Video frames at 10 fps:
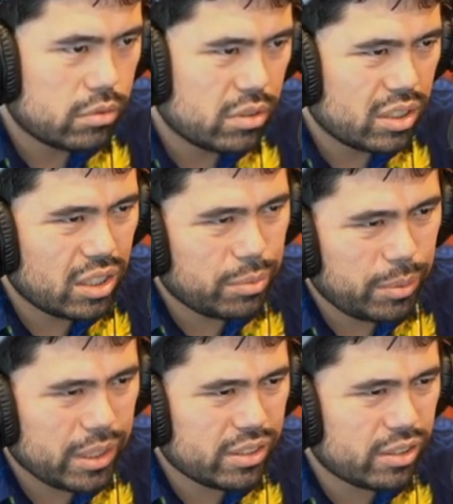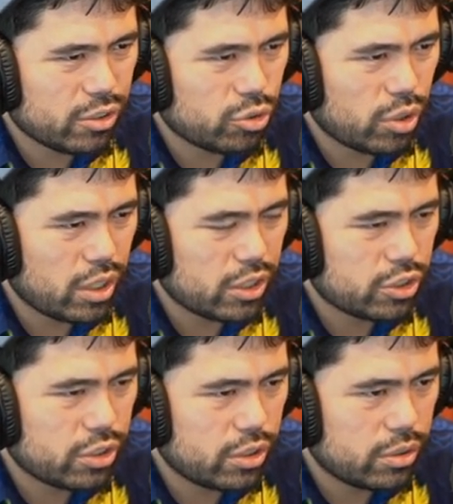Yeah, maybe that's still drosh
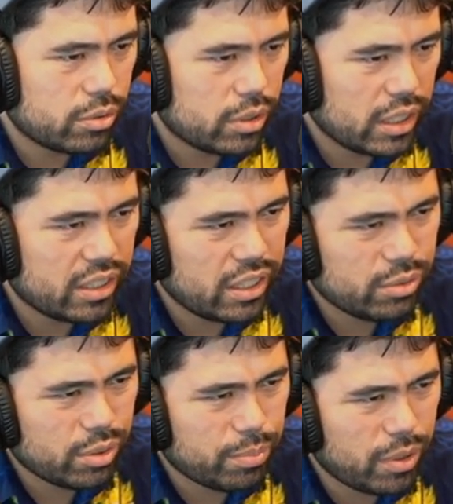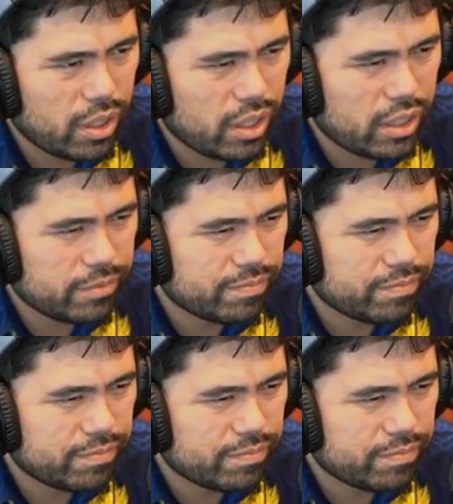though. Yeah, he takes with a pawn.